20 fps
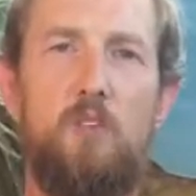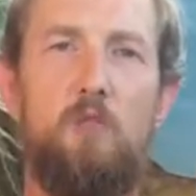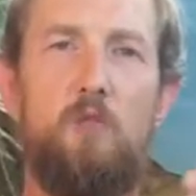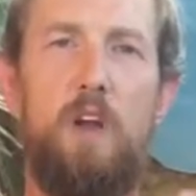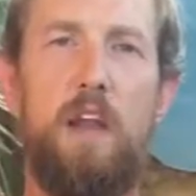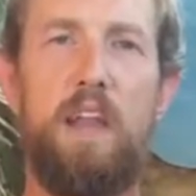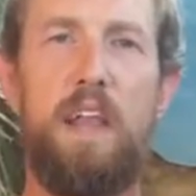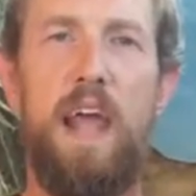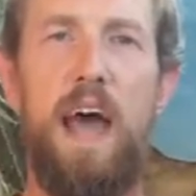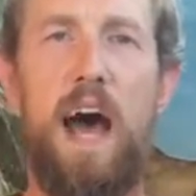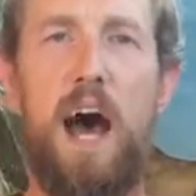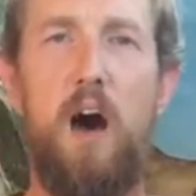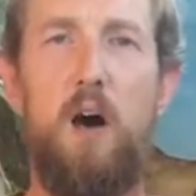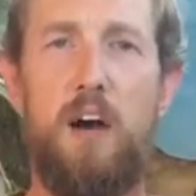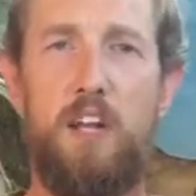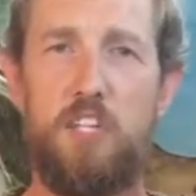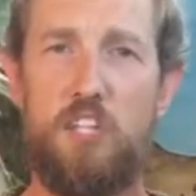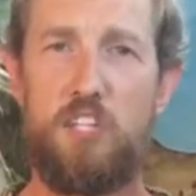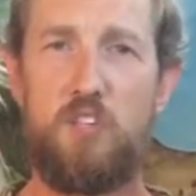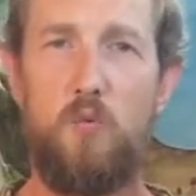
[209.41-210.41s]
Right now,
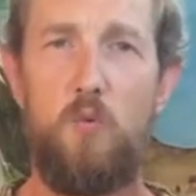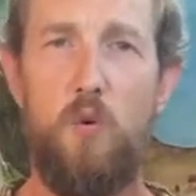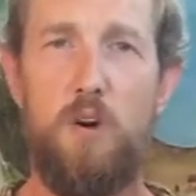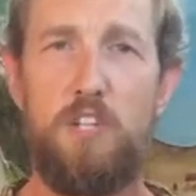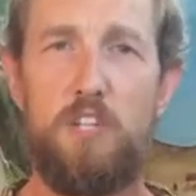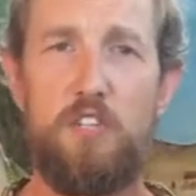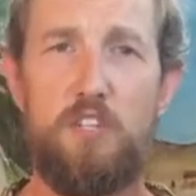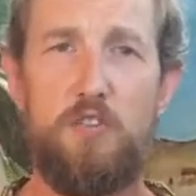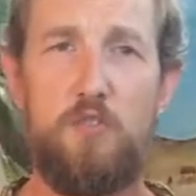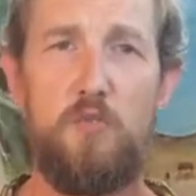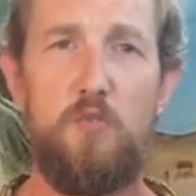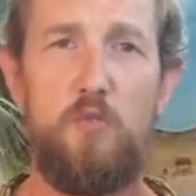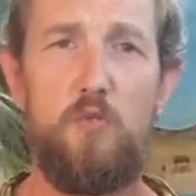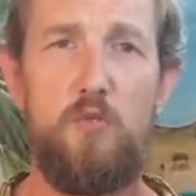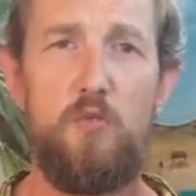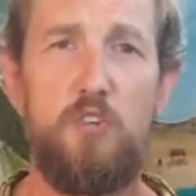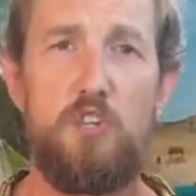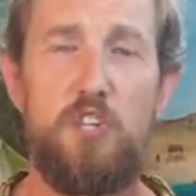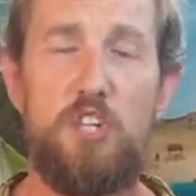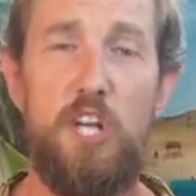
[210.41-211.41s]
I just want
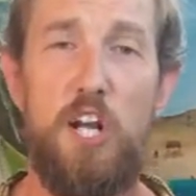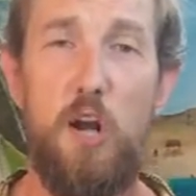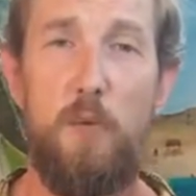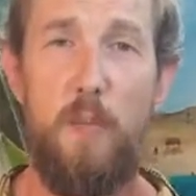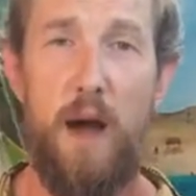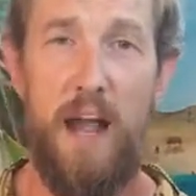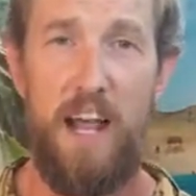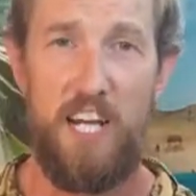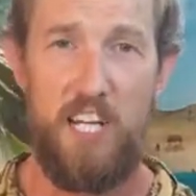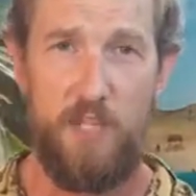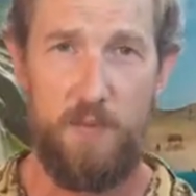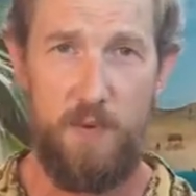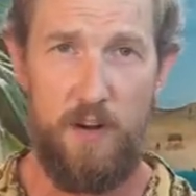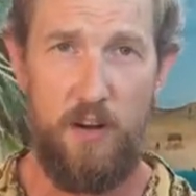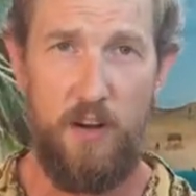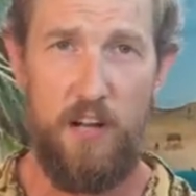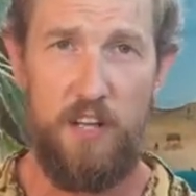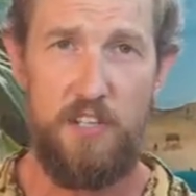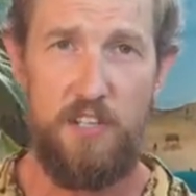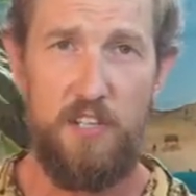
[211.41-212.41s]
to share my
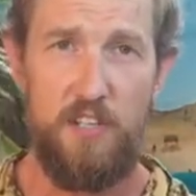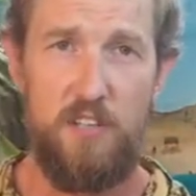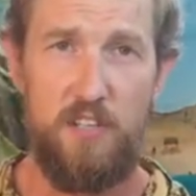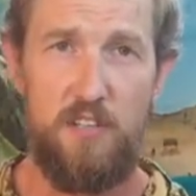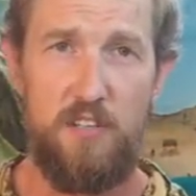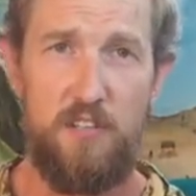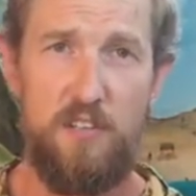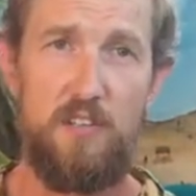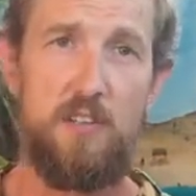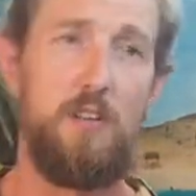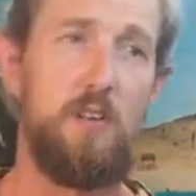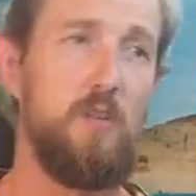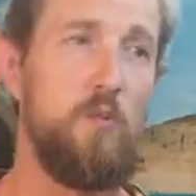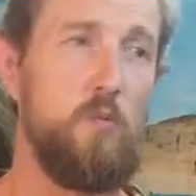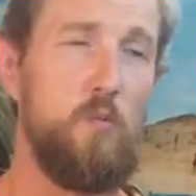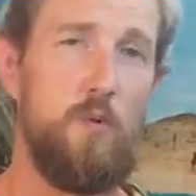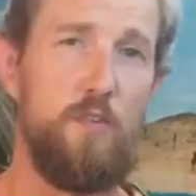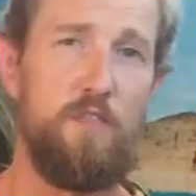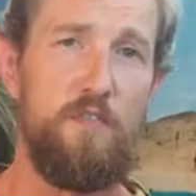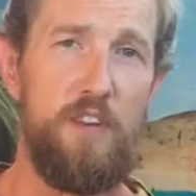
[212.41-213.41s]
experiences
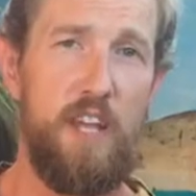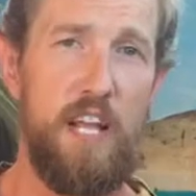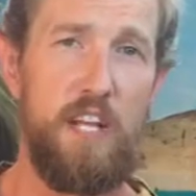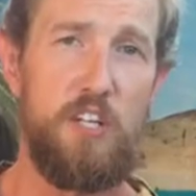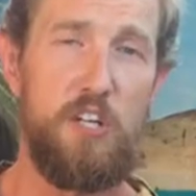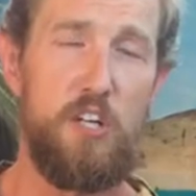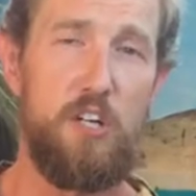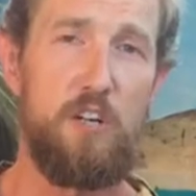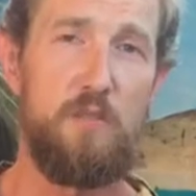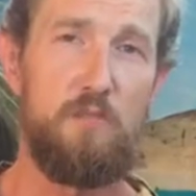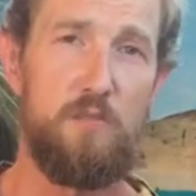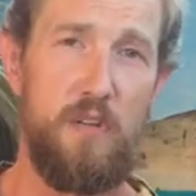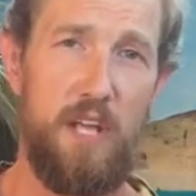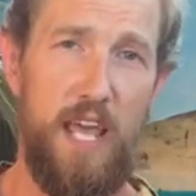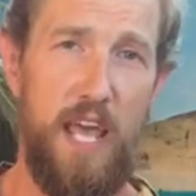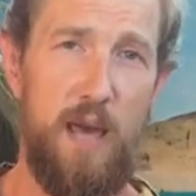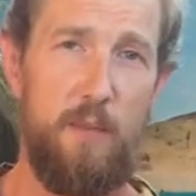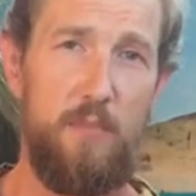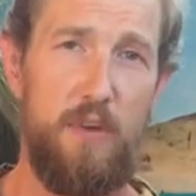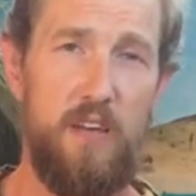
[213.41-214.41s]
with nature,
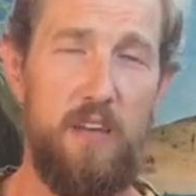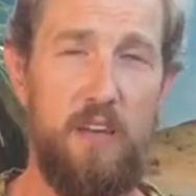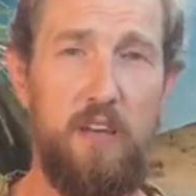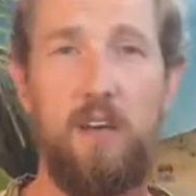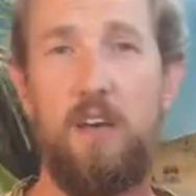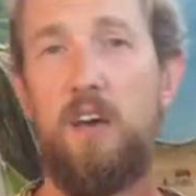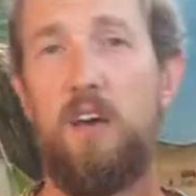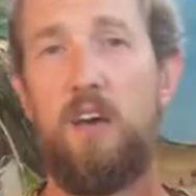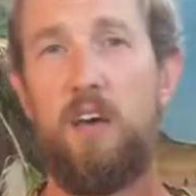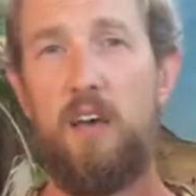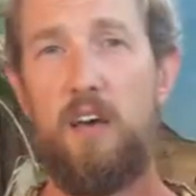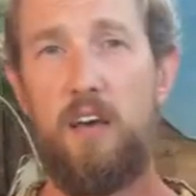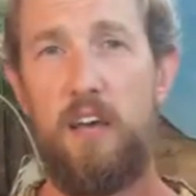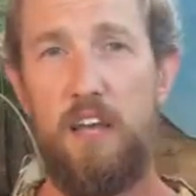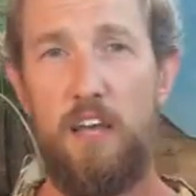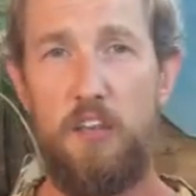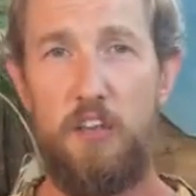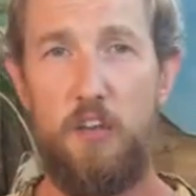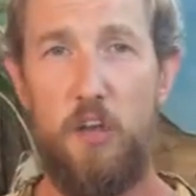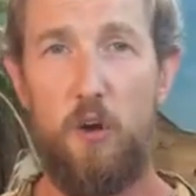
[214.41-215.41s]
camping,
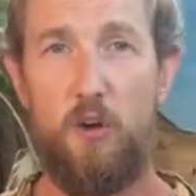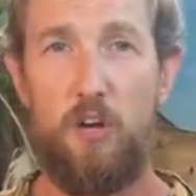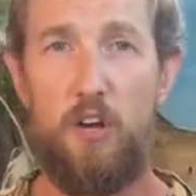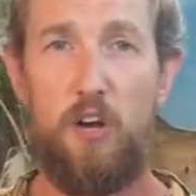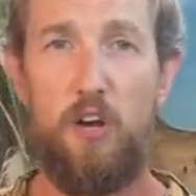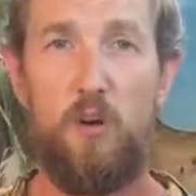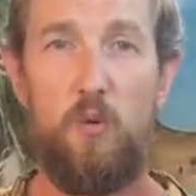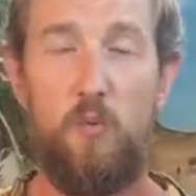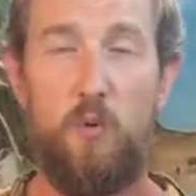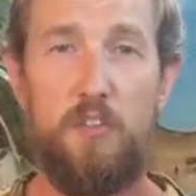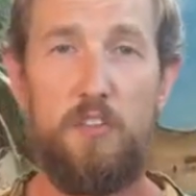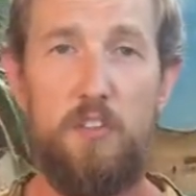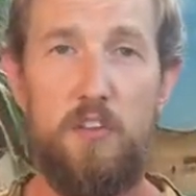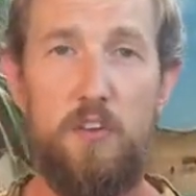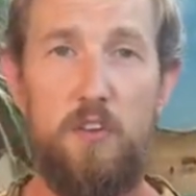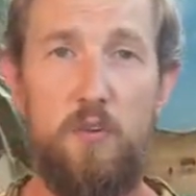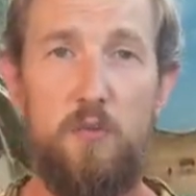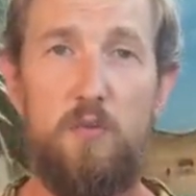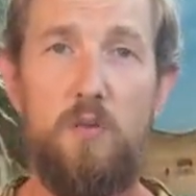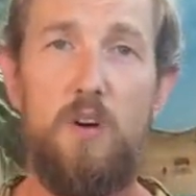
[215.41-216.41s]
and yoga with
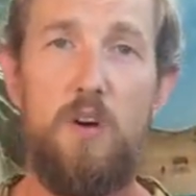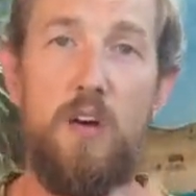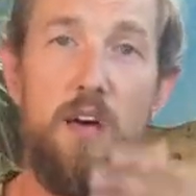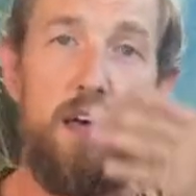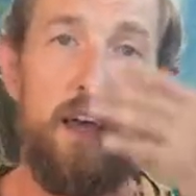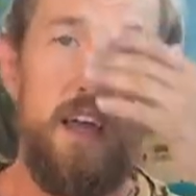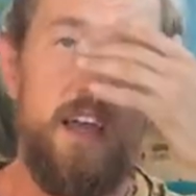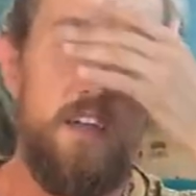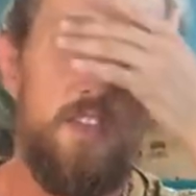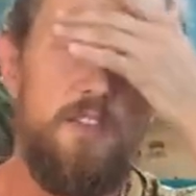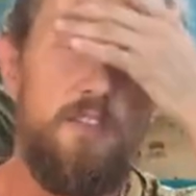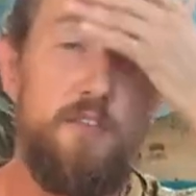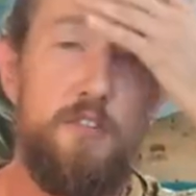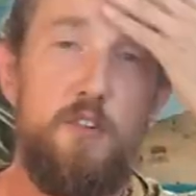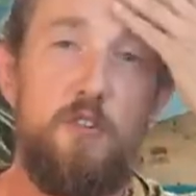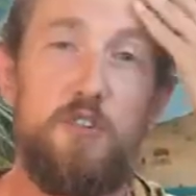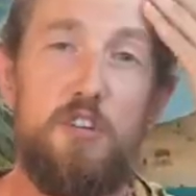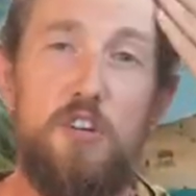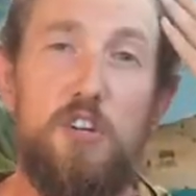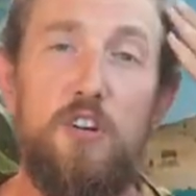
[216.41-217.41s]
you. In the
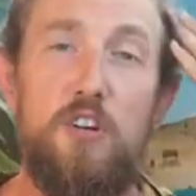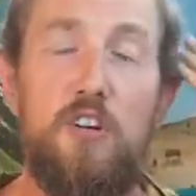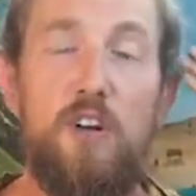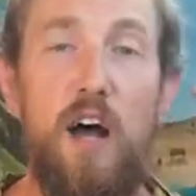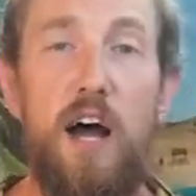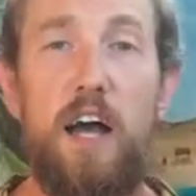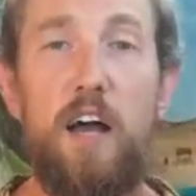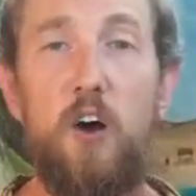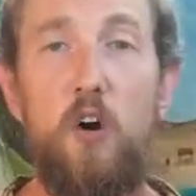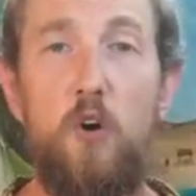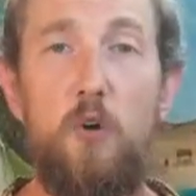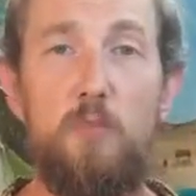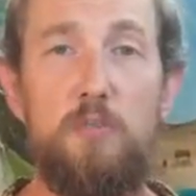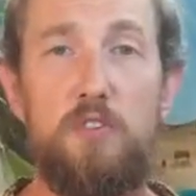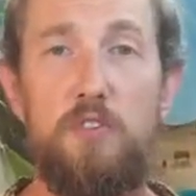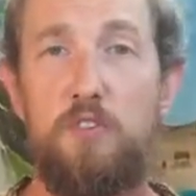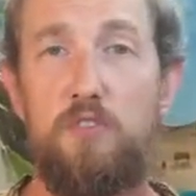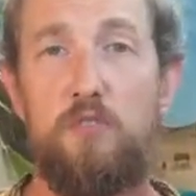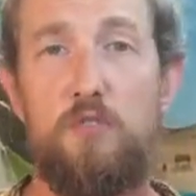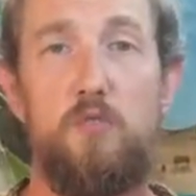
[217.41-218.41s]
future, I hope
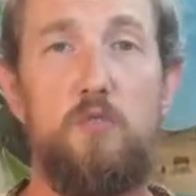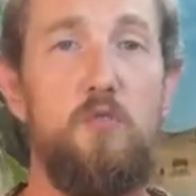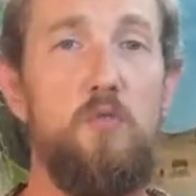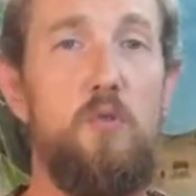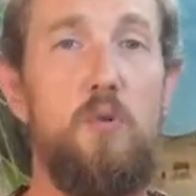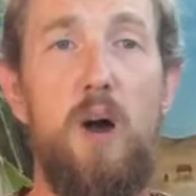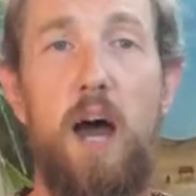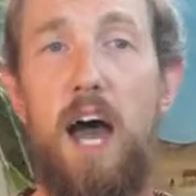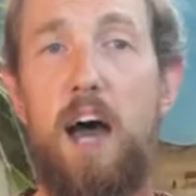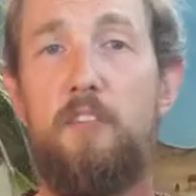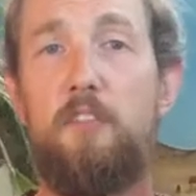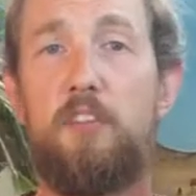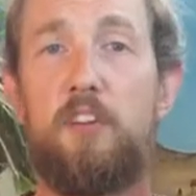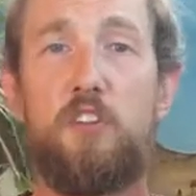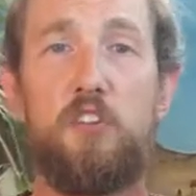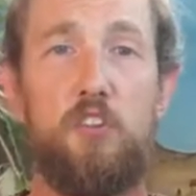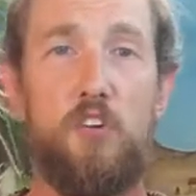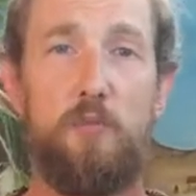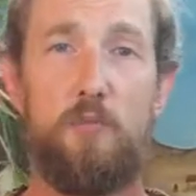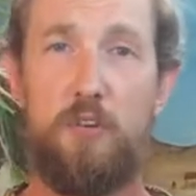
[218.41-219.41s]
to have
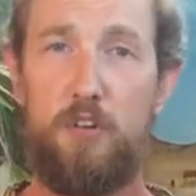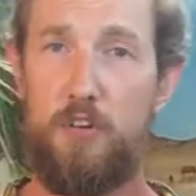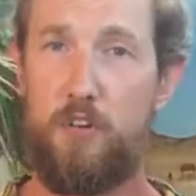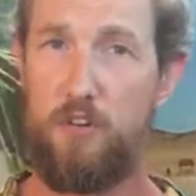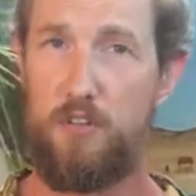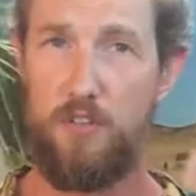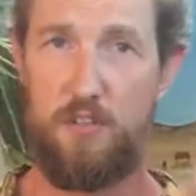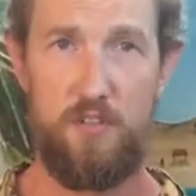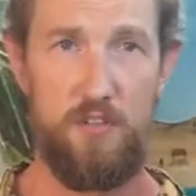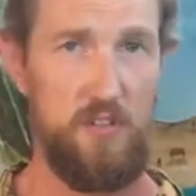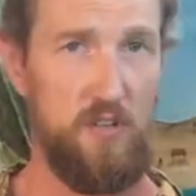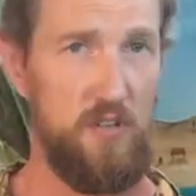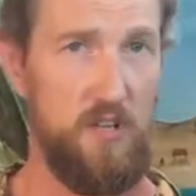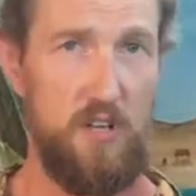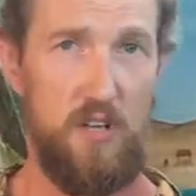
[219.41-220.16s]
contributors